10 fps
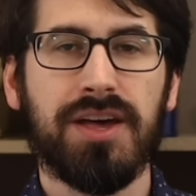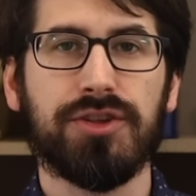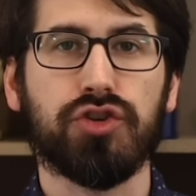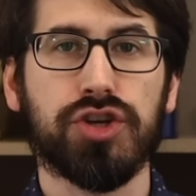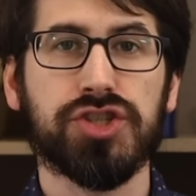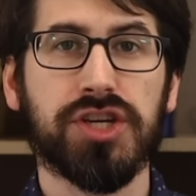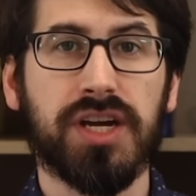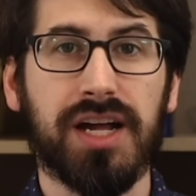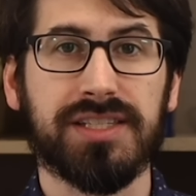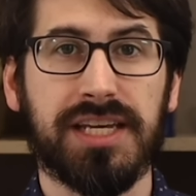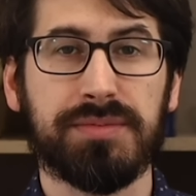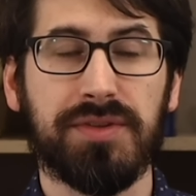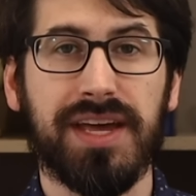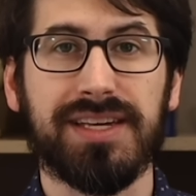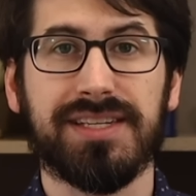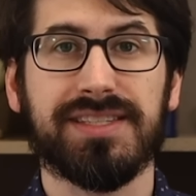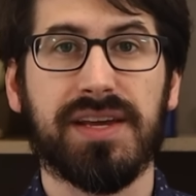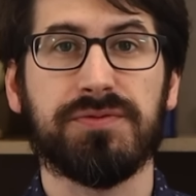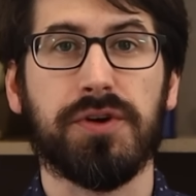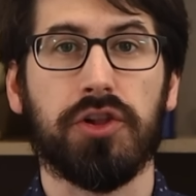the Christian concept that he is
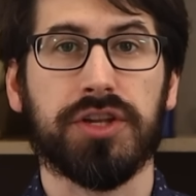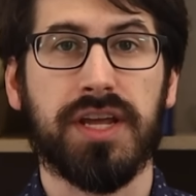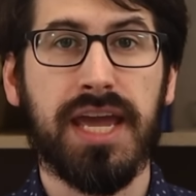a fallen